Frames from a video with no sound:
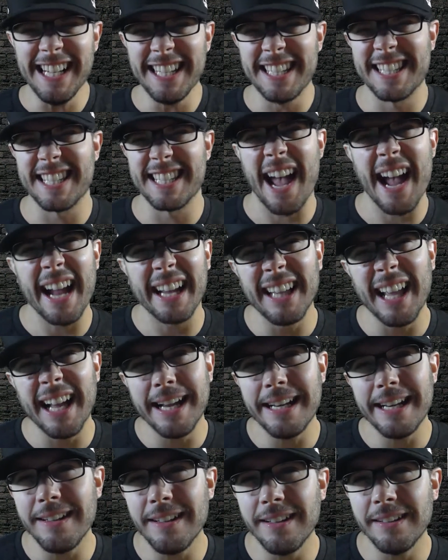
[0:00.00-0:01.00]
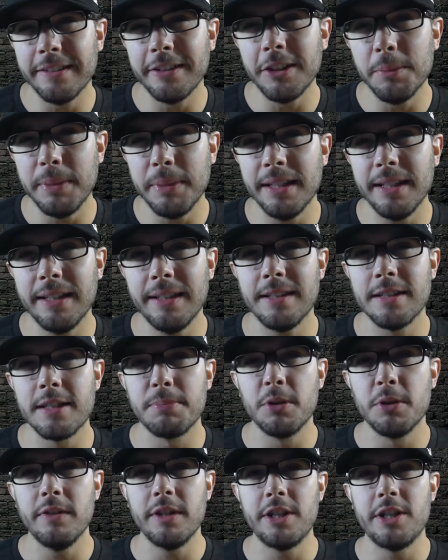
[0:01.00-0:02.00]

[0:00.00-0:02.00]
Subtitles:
gets sidelined a little bit in this movie.